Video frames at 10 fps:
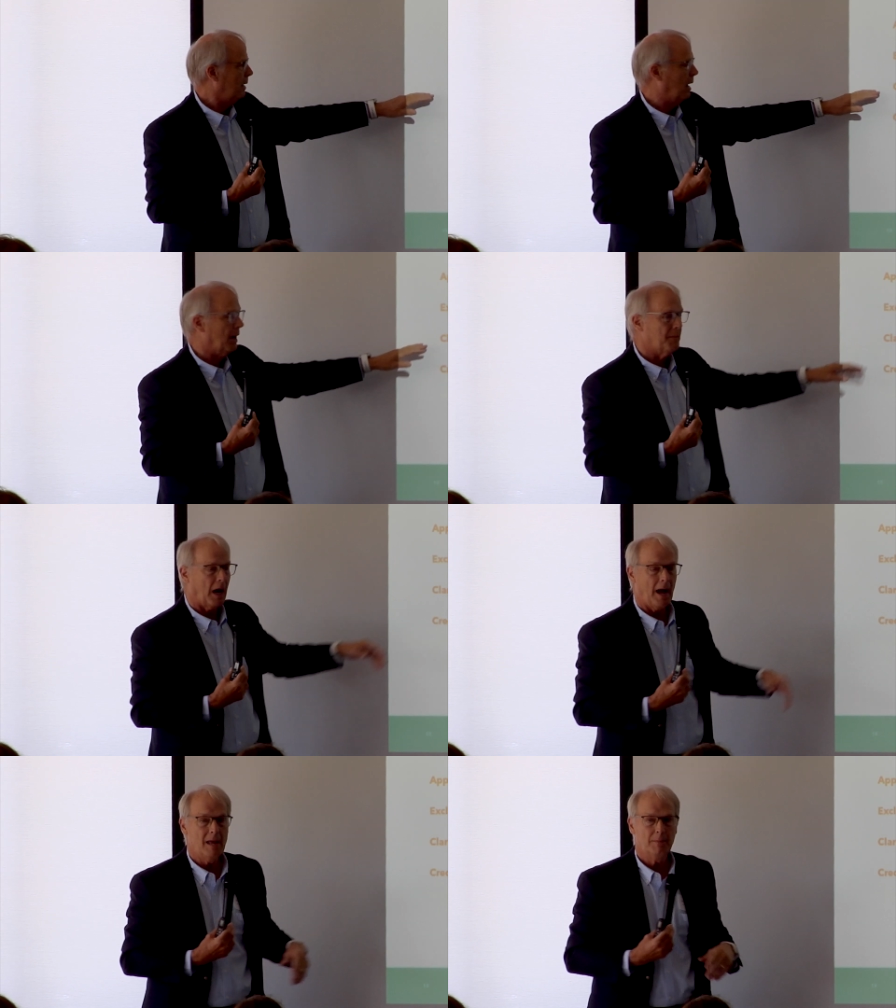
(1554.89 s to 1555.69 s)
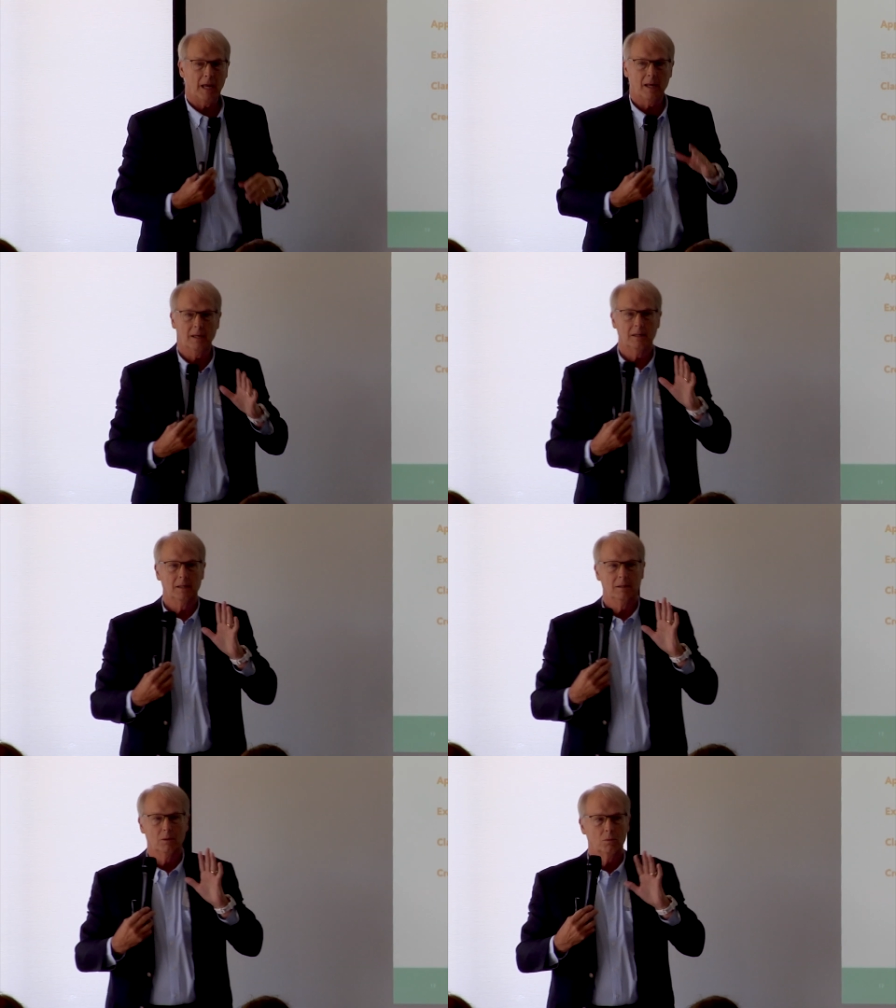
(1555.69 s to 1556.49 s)
I am a
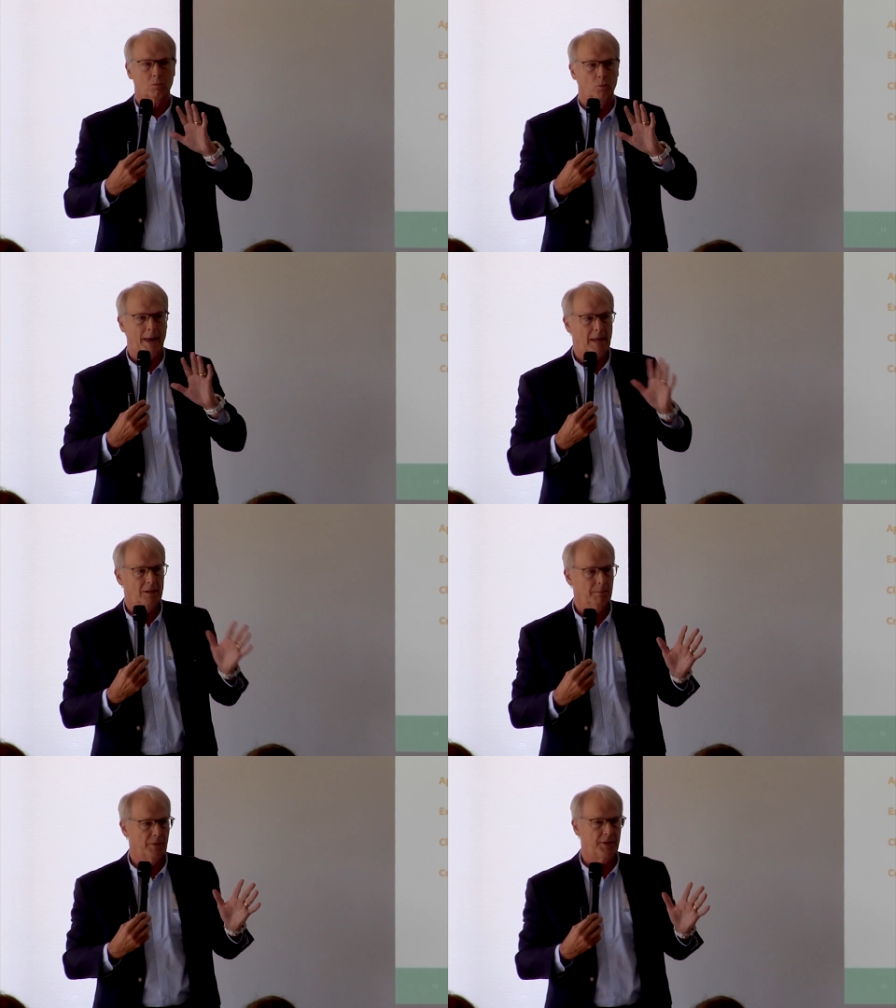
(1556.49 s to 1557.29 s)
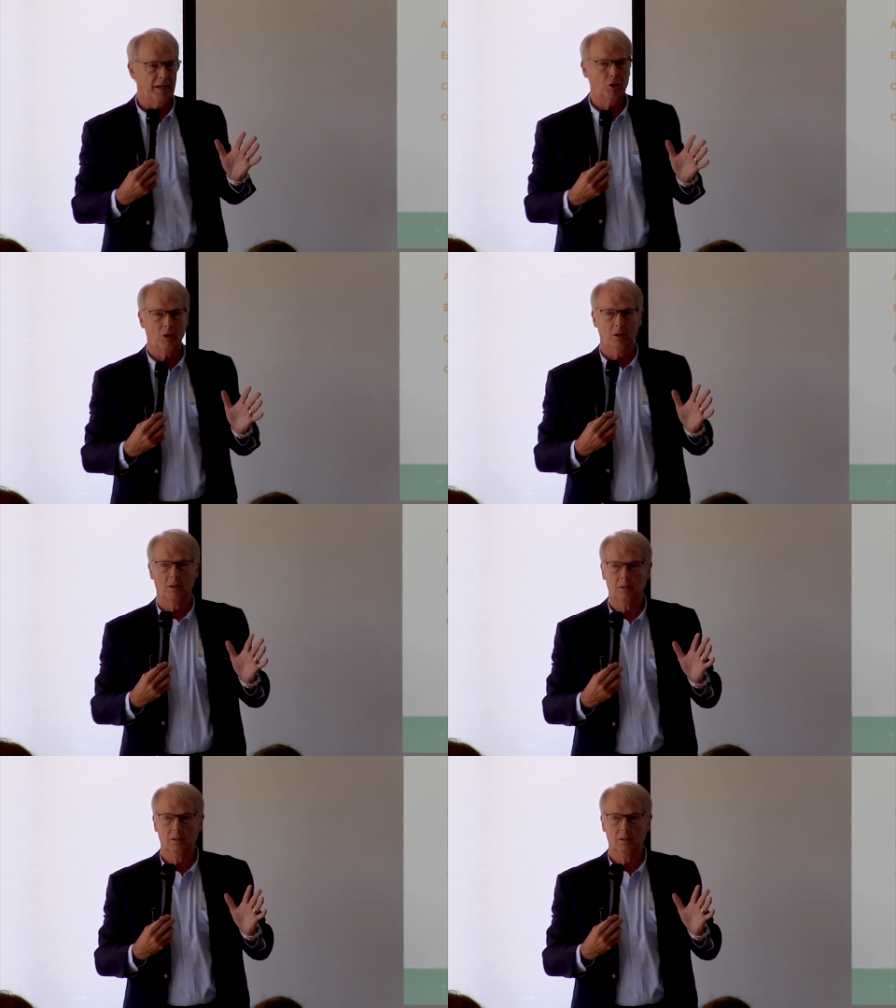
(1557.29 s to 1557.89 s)
random thinker,